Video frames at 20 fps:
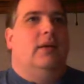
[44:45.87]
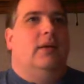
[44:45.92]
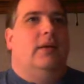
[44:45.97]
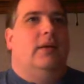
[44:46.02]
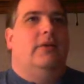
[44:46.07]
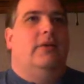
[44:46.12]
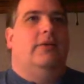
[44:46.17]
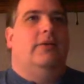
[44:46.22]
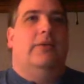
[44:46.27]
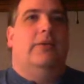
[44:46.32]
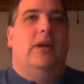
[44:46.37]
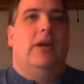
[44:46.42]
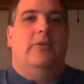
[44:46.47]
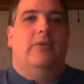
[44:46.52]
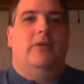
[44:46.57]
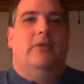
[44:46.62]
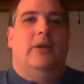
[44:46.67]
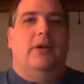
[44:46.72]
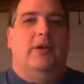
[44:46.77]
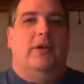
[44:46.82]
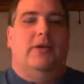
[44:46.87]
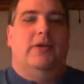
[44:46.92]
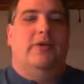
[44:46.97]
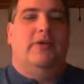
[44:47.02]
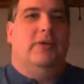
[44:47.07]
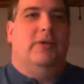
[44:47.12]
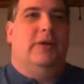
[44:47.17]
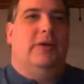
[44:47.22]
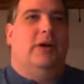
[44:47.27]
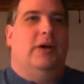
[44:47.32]
Sometimes IntelliSense
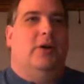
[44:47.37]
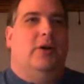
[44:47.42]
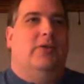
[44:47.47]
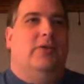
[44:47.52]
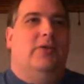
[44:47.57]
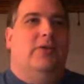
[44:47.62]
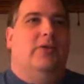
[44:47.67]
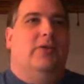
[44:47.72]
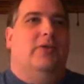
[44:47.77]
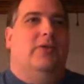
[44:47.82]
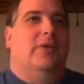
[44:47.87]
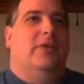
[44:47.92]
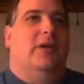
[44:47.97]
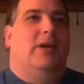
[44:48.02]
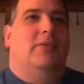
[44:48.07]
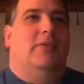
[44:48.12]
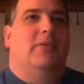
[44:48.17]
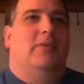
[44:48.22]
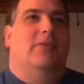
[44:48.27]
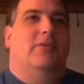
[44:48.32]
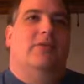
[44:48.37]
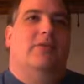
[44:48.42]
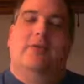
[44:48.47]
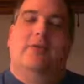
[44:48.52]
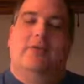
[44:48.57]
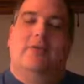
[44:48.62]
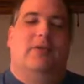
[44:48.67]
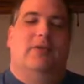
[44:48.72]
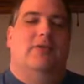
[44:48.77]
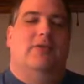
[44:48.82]
really helps, and sometimes it's
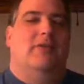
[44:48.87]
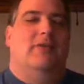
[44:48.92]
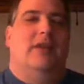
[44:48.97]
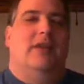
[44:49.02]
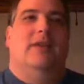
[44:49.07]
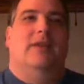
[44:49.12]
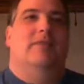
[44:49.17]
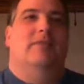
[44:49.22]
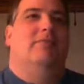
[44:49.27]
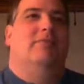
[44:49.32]
just not,